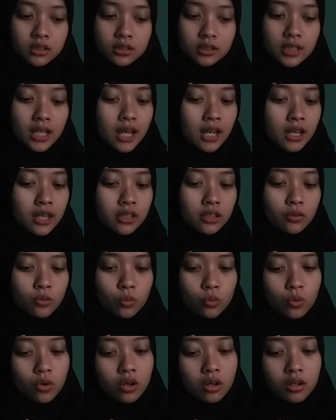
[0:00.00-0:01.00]

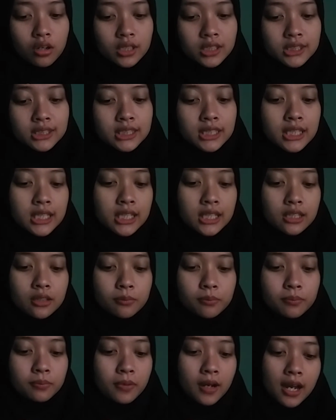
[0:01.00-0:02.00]
like, want, need,
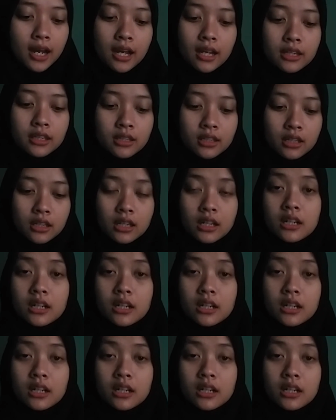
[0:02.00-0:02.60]
buy,